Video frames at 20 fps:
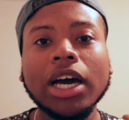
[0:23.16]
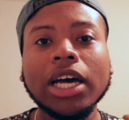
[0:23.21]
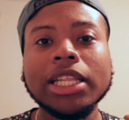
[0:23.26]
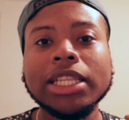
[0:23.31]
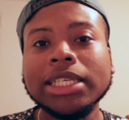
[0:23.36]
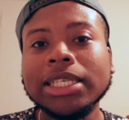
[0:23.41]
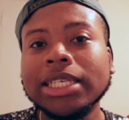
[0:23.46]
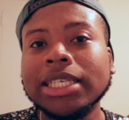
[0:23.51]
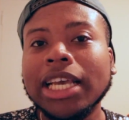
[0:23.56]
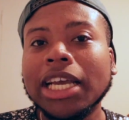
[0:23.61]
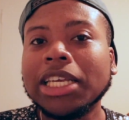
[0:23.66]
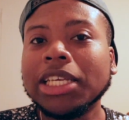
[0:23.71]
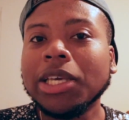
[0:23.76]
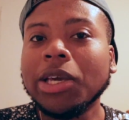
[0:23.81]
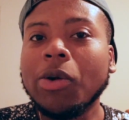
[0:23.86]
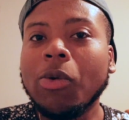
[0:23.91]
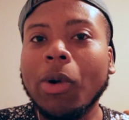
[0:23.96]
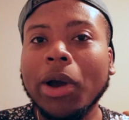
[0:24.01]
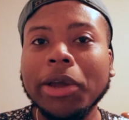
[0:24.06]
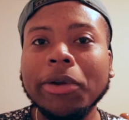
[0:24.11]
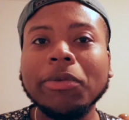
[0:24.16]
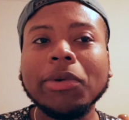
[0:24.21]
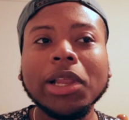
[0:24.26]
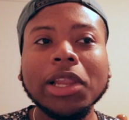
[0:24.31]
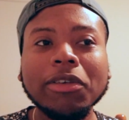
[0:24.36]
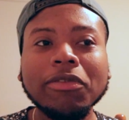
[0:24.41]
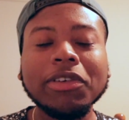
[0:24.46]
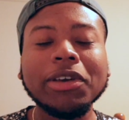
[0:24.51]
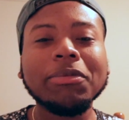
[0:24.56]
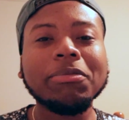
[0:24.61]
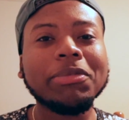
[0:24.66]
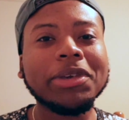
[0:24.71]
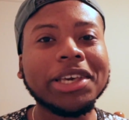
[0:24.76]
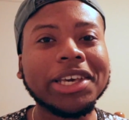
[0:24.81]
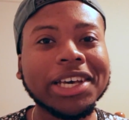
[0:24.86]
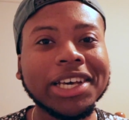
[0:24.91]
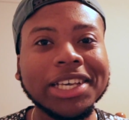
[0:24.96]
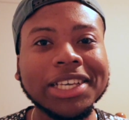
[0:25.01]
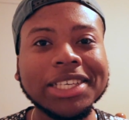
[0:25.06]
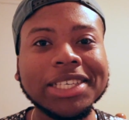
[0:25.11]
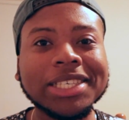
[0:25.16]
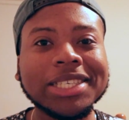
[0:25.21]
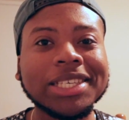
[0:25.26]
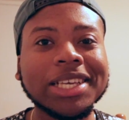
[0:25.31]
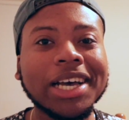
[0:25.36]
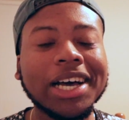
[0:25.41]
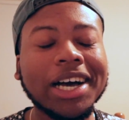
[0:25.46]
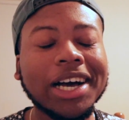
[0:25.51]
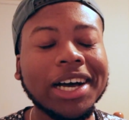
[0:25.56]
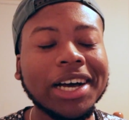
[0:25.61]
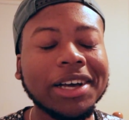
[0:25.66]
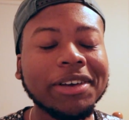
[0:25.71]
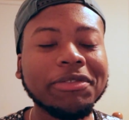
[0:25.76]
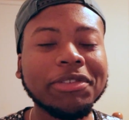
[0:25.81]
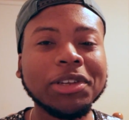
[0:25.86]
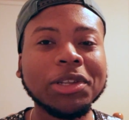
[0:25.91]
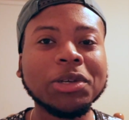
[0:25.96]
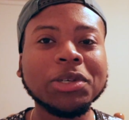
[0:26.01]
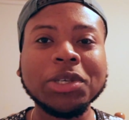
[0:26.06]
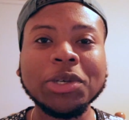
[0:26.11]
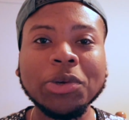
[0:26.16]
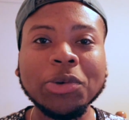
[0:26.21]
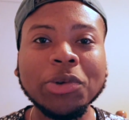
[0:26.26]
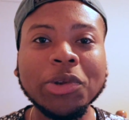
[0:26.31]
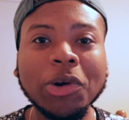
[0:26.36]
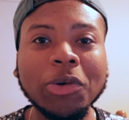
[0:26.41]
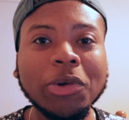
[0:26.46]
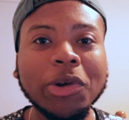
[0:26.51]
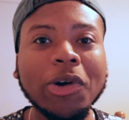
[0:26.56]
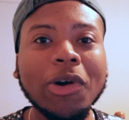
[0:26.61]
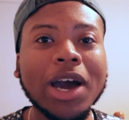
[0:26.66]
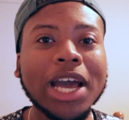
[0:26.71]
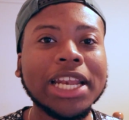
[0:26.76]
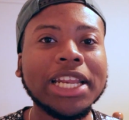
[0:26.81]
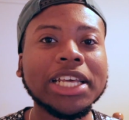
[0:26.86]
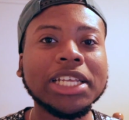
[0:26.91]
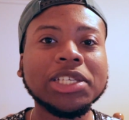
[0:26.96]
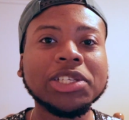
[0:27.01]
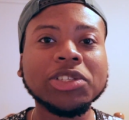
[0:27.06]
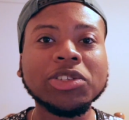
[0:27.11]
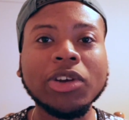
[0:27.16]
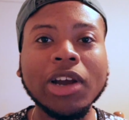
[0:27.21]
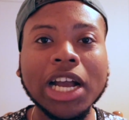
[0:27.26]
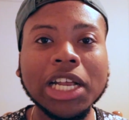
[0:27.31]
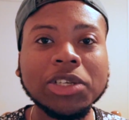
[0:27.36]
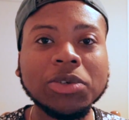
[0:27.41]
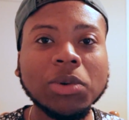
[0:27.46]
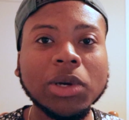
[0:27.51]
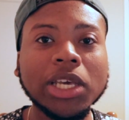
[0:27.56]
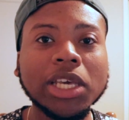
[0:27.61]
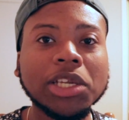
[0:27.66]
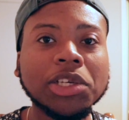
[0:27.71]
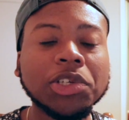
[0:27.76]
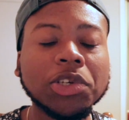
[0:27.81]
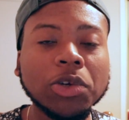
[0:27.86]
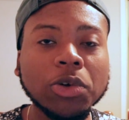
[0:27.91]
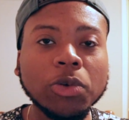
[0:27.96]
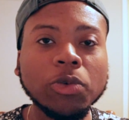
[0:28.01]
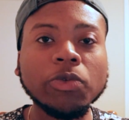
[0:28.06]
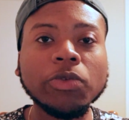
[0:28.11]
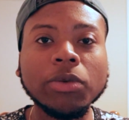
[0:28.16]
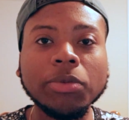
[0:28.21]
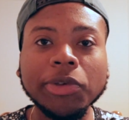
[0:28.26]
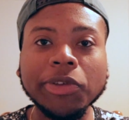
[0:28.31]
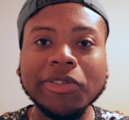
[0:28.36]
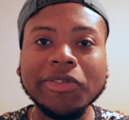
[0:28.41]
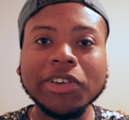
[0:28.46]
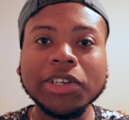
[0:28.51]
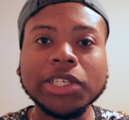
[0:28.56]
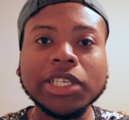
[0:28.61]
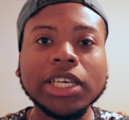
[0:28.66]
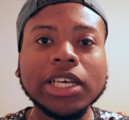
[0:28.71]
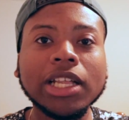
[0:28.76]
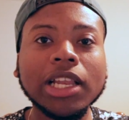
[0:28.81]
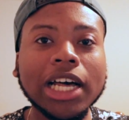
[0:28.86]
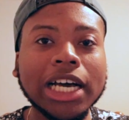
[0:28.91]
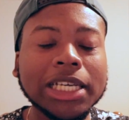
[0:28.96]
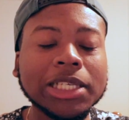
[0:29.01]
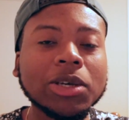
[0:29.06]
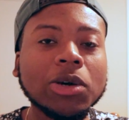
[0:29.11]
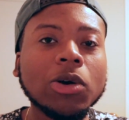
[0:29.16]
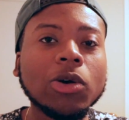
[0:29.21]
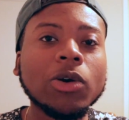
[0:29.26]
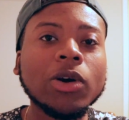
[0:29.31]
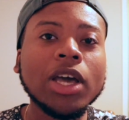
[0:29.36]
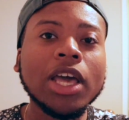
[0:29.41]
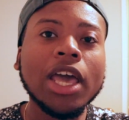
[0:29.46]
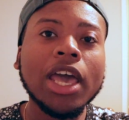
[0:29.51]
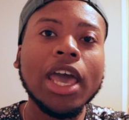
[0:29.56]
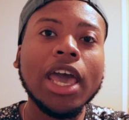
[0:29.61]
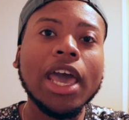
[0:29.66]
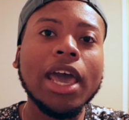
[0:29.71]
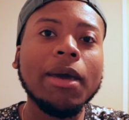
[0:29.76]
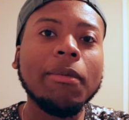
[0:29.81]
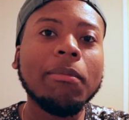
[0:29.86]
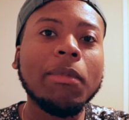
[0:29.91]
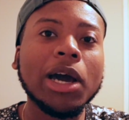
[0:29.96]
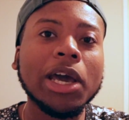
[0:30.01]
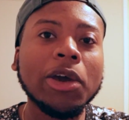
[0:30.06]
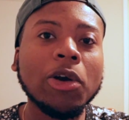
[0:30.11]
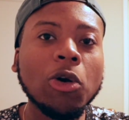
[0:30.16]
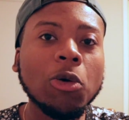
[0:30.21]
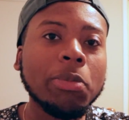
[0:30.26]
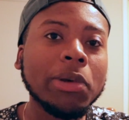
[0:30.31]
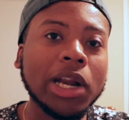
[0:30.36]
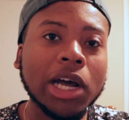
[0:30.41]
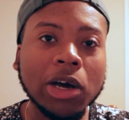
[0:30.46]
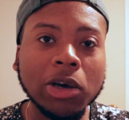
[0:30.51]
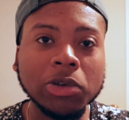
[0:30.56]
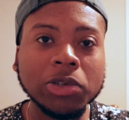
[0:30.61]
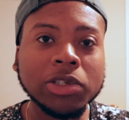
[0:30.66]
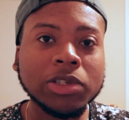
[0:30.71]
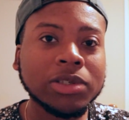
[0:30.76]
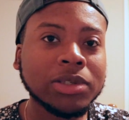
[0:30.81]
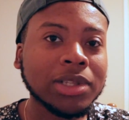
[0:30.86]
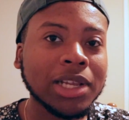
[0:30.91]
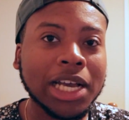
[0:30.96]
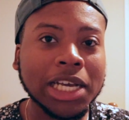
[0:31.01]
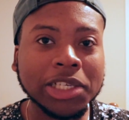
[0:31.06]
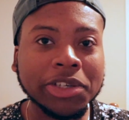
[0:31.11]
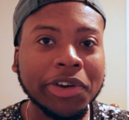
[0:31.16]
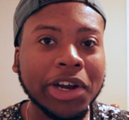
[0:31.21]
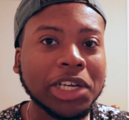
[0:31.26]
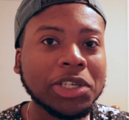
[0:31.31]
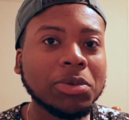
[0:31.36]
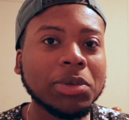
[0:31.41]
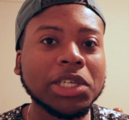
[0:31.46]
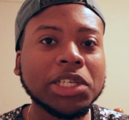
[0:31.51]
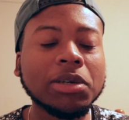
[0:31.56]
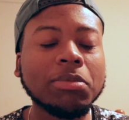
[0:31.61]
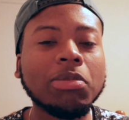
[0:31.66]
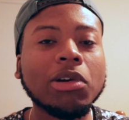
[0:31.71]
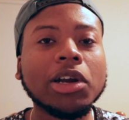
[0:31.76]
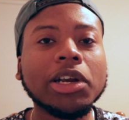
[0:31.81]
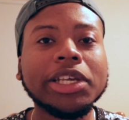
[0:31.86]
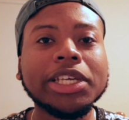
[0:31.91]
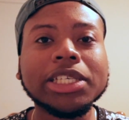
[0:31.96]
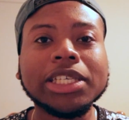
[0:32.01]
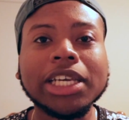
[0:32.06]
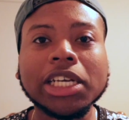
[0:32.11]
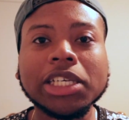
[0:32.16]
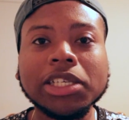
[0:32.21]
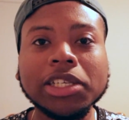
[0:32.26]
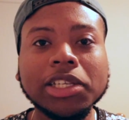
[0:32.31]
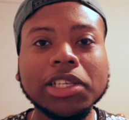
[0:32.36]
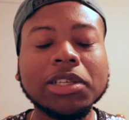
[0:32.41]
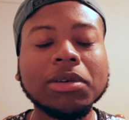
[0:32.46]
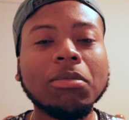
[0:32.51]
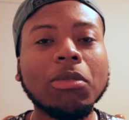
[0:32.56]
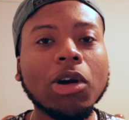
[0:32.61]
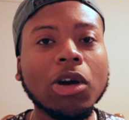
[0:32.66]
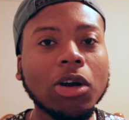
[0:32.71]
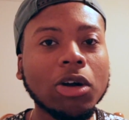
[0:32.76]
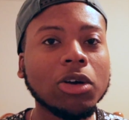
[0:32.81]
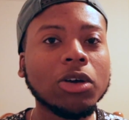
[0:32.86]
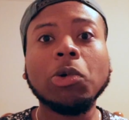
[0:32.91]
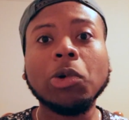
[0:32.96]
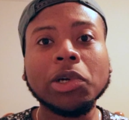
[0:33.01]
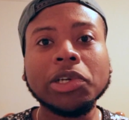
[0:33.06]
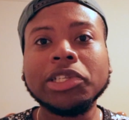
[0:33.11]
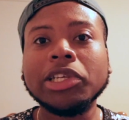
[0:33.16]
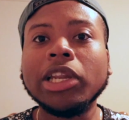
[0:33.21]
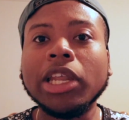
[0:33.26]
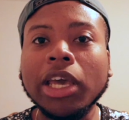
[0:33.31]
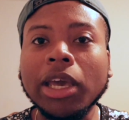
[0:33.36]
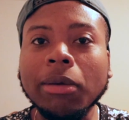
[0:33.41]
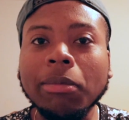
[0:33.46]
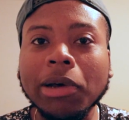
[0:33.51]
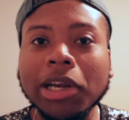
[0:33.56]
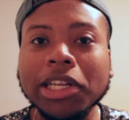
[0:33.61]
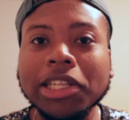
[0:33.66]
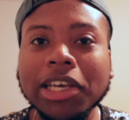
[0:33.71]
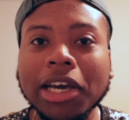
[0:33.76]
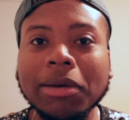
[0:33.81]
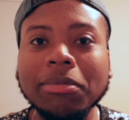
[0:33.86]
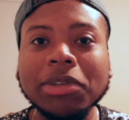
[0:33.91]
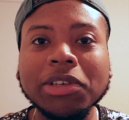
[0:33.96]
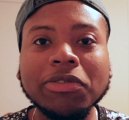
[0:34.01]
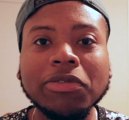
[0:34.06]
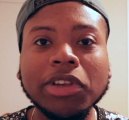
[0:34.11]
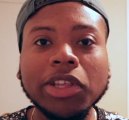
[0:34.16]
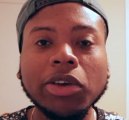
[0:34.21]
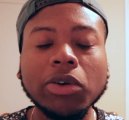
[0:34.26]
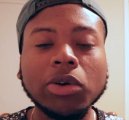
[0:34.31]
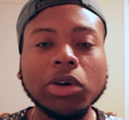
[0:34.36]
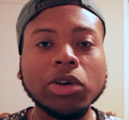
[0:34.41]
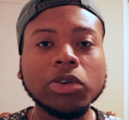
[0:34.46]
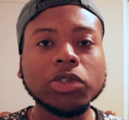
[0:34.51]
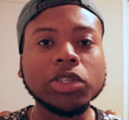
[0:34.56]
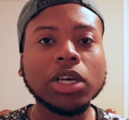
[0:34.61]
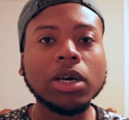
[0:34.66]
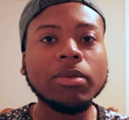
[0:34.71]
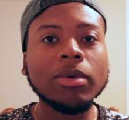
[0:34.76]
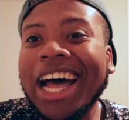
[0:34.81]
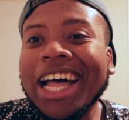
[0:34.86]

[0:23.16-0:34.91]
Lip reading: This is actually quite relevant because for those of you who don't know, I did just graduate in June from University of Glasgow, and my open house / graduation party is actually tomorrow, or today by the time this video goes up.